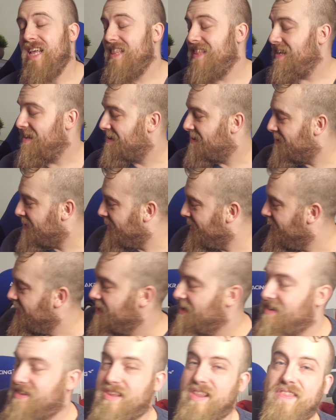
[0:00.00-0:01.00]
This
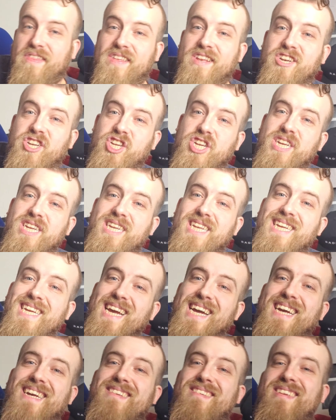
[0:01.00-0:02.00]
is the
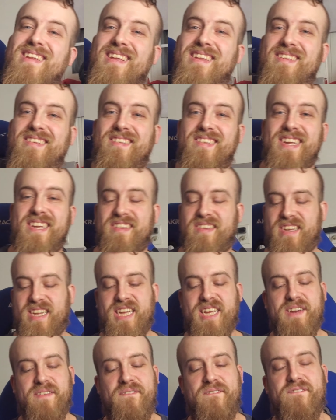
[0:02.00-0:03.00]
GTX
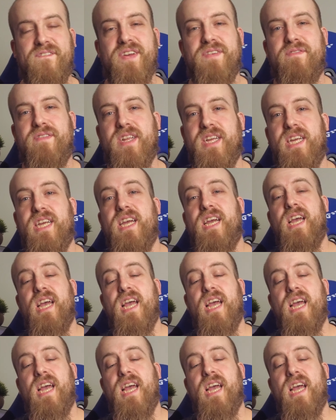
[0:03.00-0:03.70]
1650.